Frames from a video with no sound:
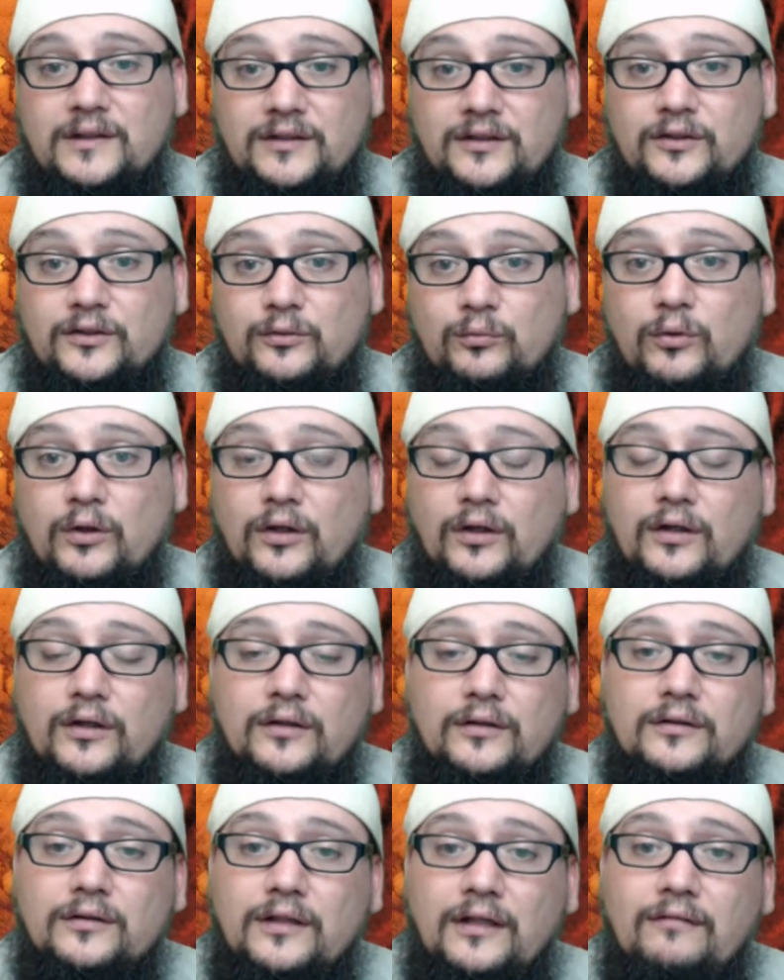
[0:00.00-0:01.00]
Because there's work
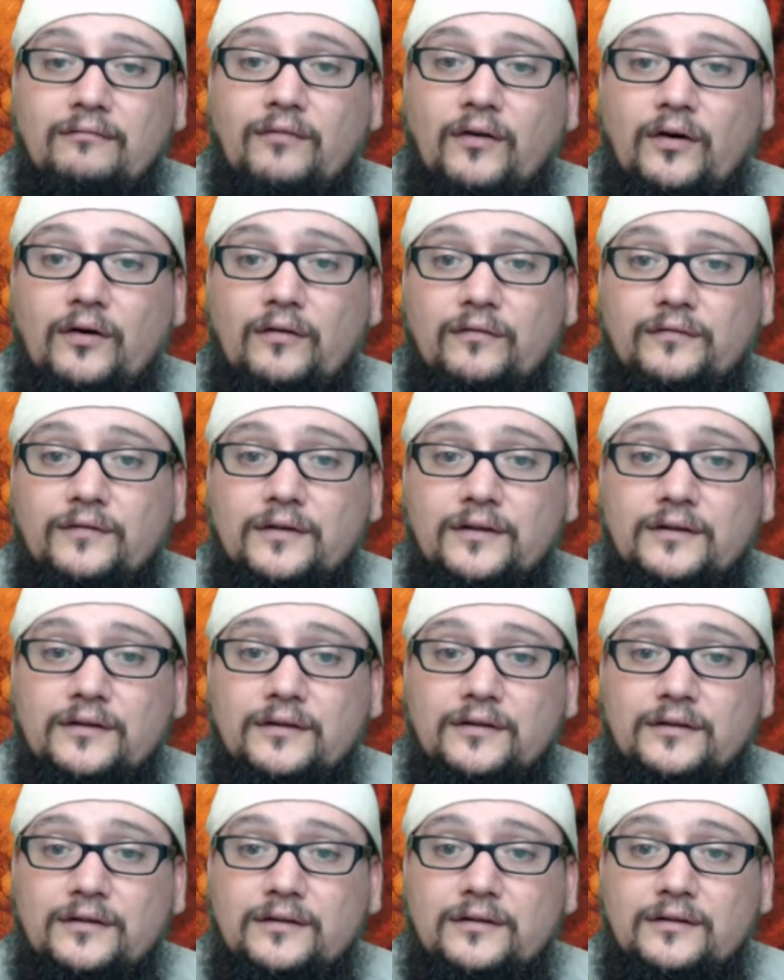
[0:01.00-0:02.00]
involved,
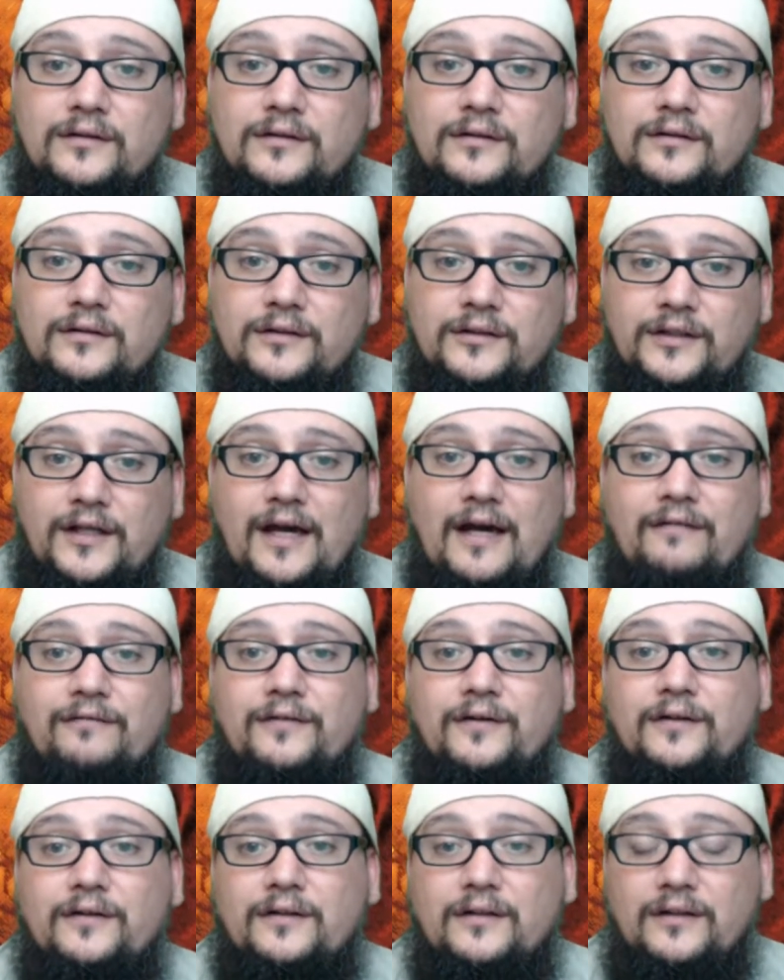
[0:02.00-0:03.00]
there's
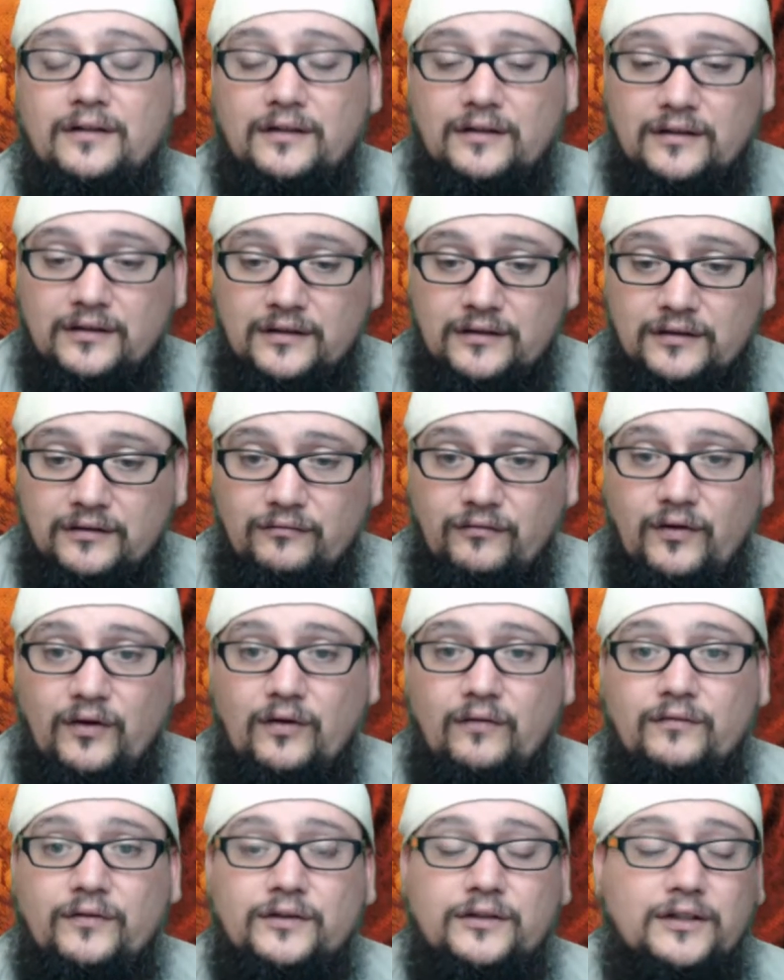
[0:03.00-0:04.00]
effort that's
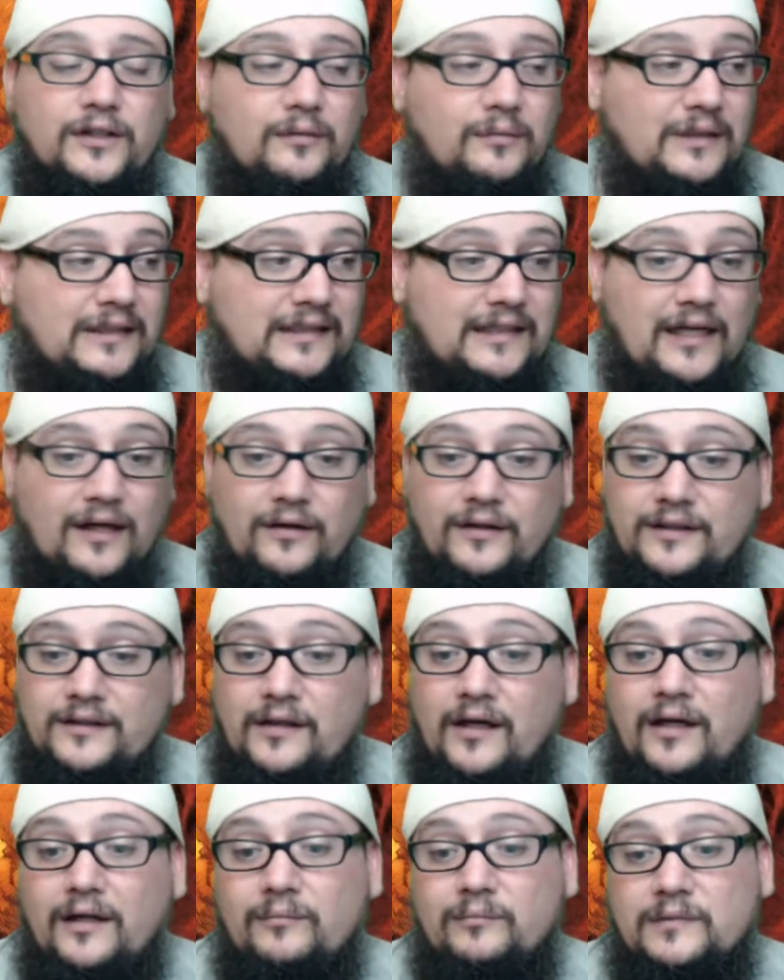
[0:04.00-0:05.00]
involved, there's going to be scary
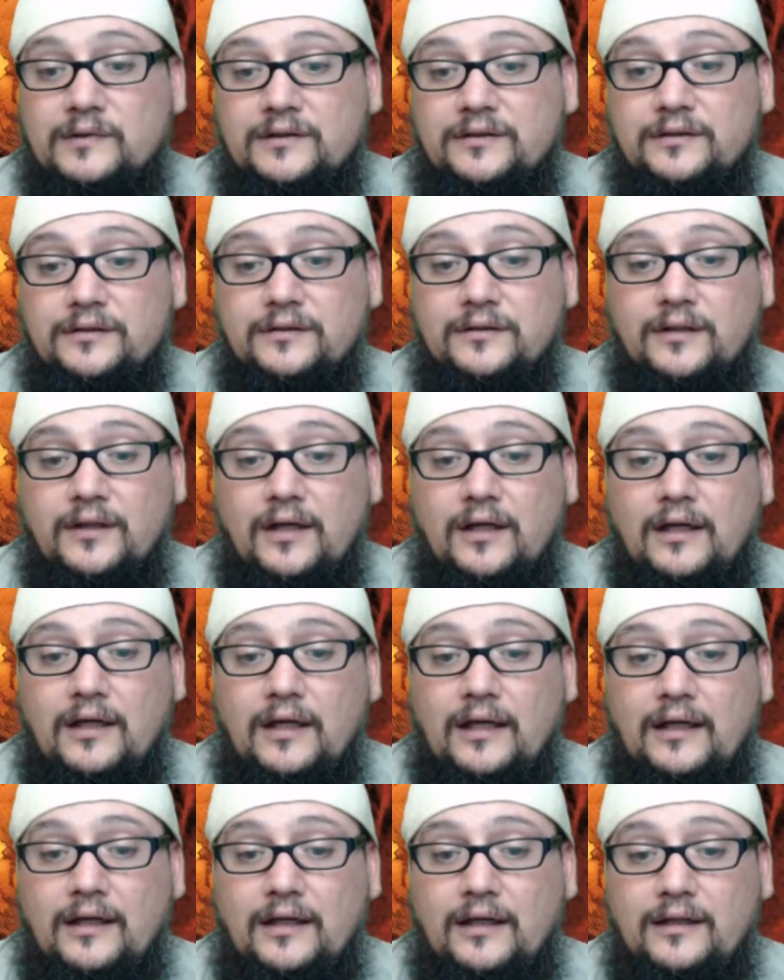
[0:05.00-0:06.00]
times.
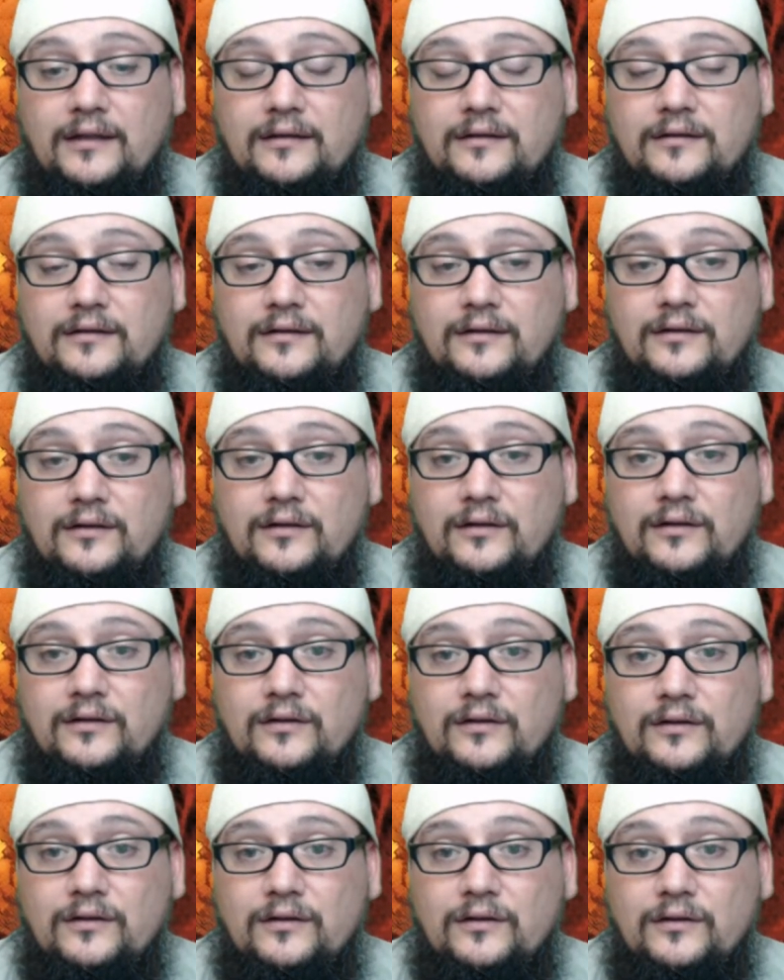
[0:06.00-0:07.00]
And
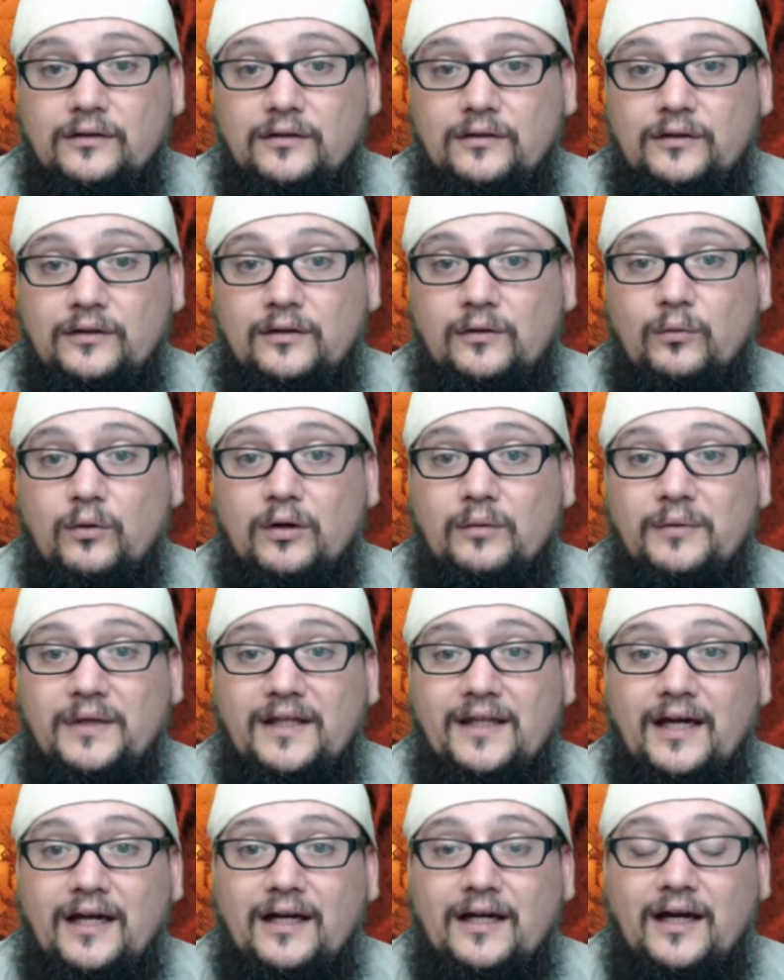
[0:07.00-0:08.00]
you don't want to
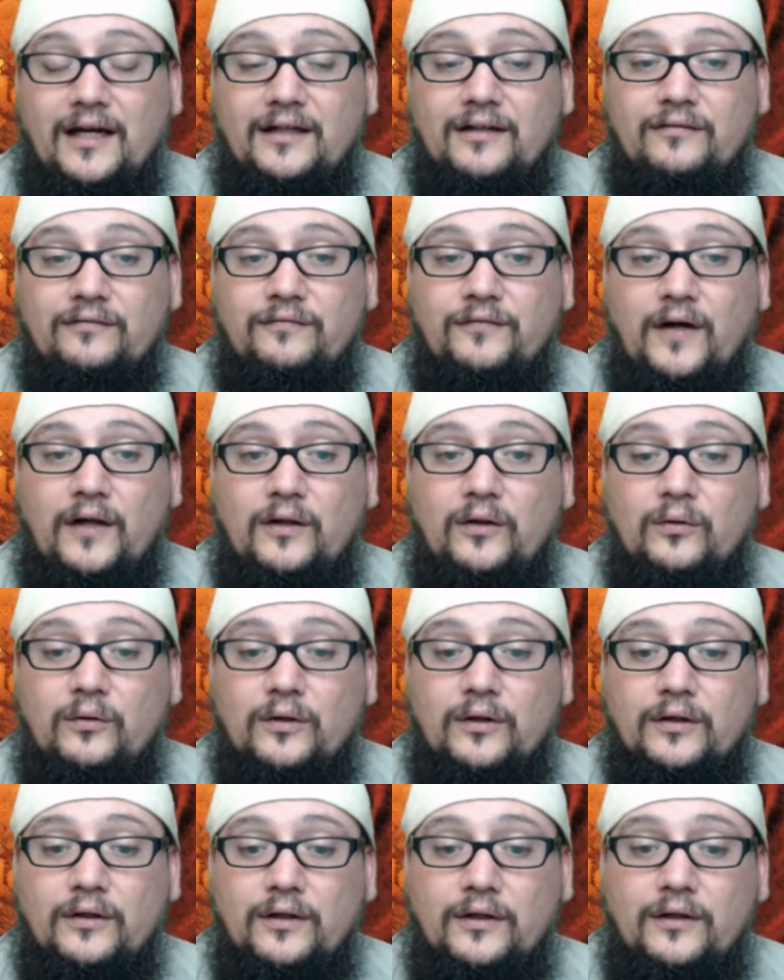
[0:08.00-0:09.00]
be that kind of
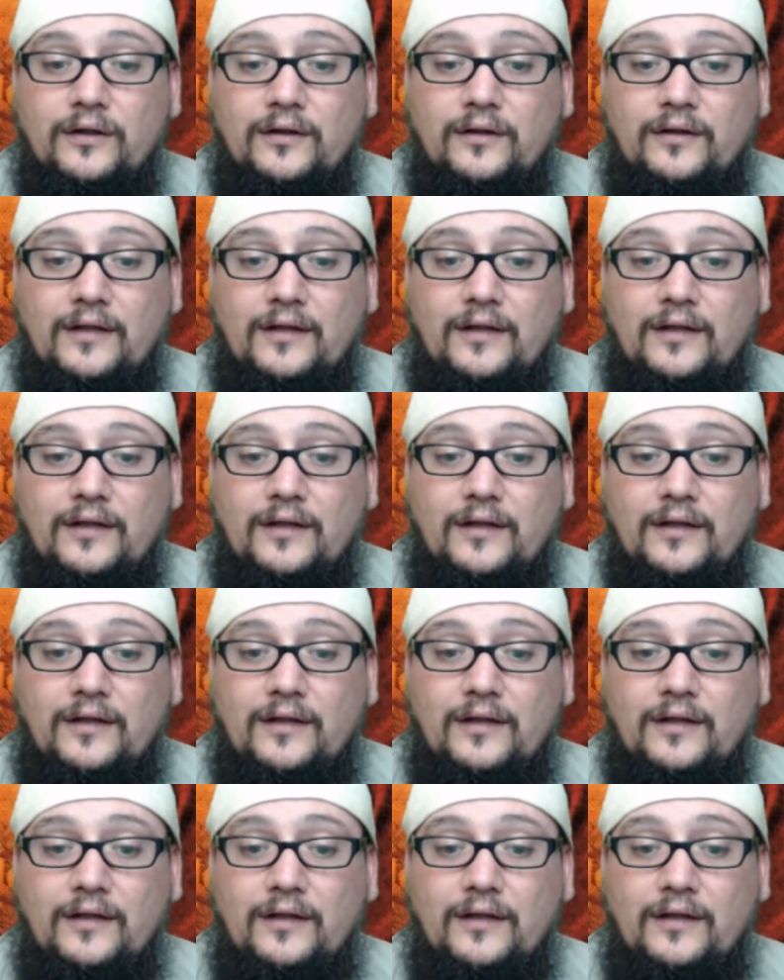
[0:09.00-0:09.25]
follower